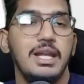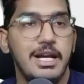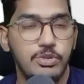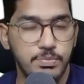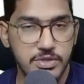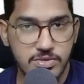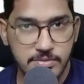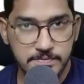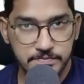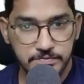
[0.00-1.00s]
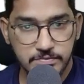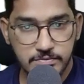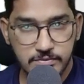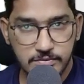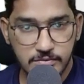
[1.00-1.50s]
1 lakh rupees.
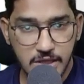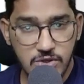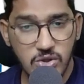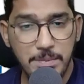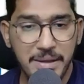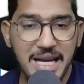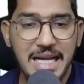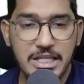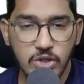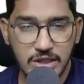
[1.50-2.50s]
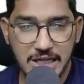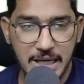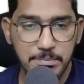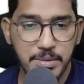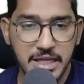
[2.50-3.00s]
So the penalty on the
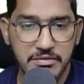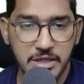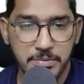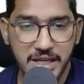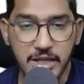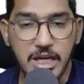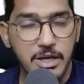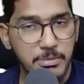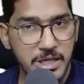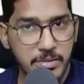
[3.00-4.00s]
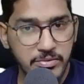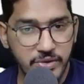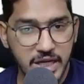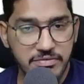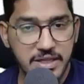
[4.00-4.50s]
company will be minimum
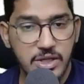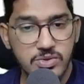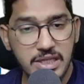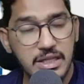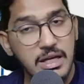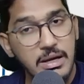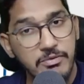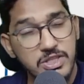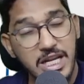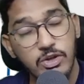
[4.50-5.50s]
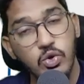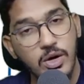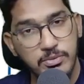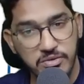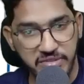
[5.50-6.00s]
25,000, which can go
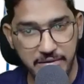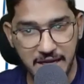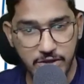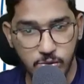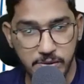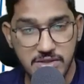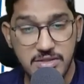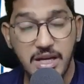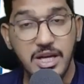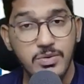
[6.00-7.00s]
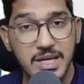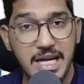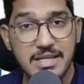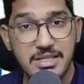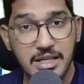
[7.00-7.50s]
up to 5 lakh rupees.
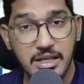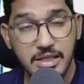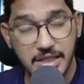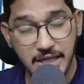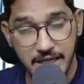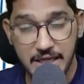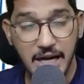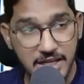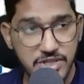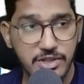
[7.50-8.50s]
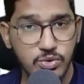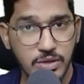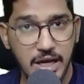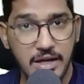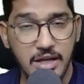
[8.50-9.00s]
Whereas in addition to
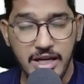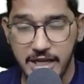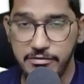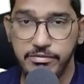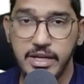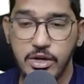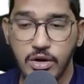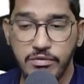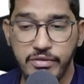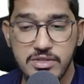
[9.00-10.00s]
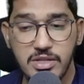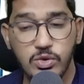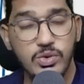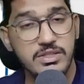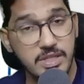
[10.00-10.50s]
that, every officer
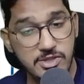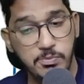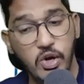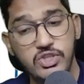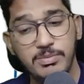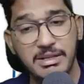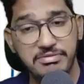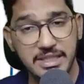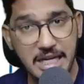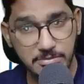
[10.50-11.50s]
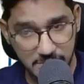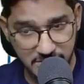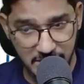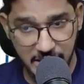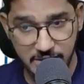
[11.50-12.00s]
who is responsible for that
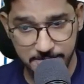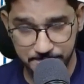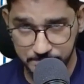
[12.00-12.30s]
mistake,